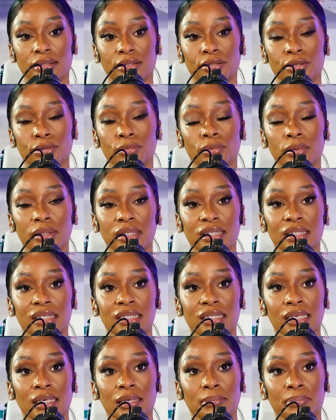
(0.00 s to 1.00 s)
you wouldn't
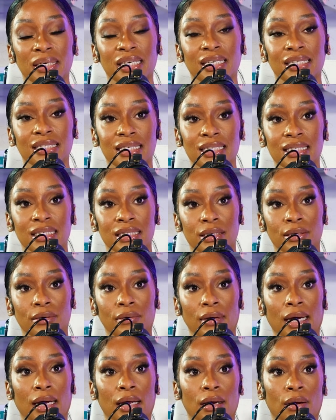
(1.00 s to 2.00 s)
see it because he still
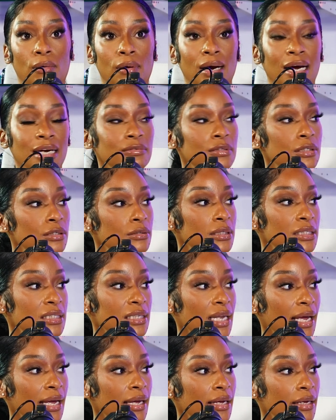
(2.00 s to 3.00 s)
had a wife, so it's
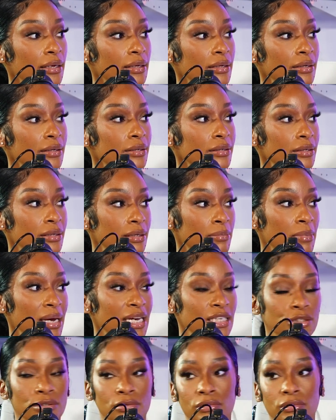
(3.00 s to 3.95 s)
like it made